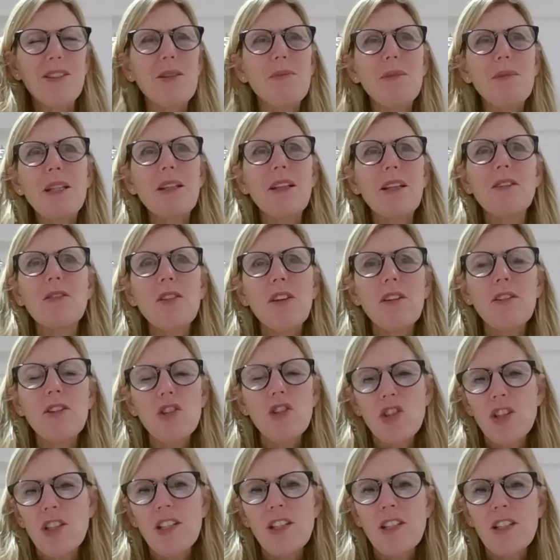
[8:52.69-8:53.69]
I mean,
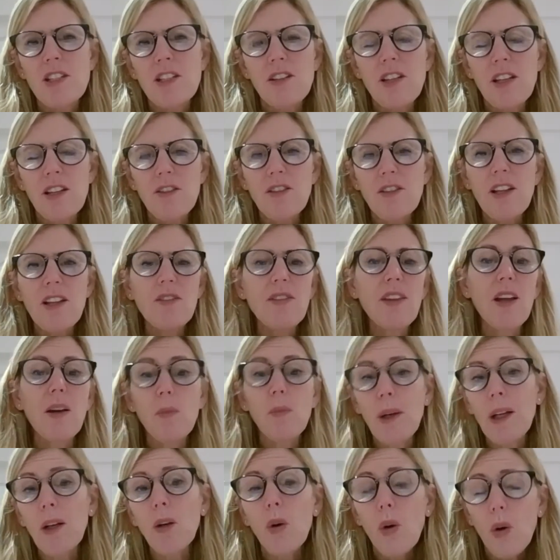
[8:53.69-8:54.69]
there
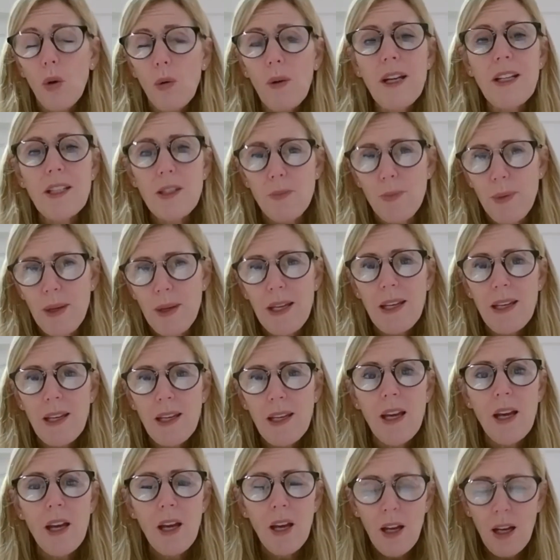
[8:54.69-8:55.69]
will always
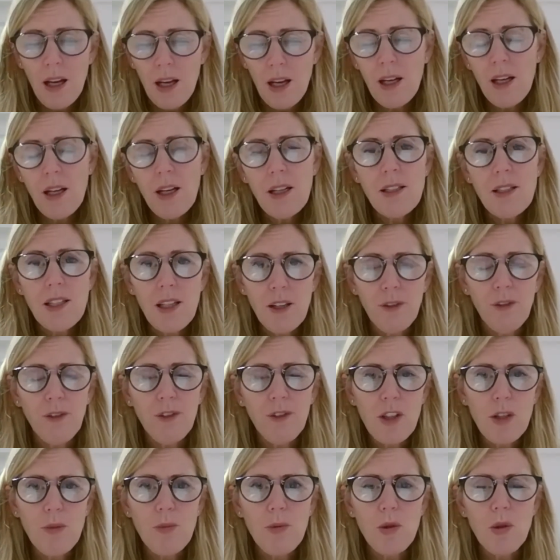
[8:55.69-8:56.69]
be a
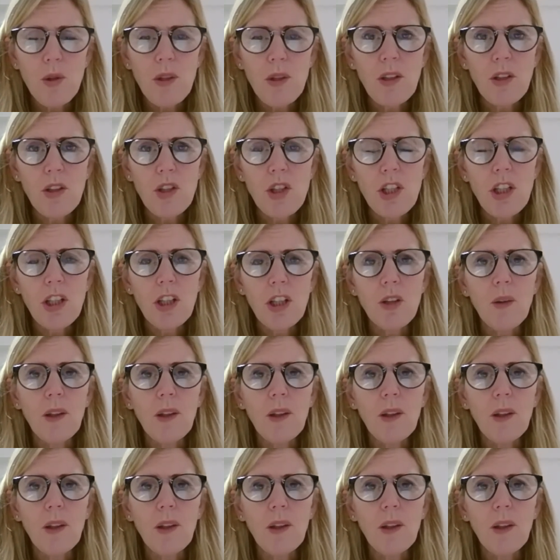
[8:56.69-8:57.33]
difference between the two.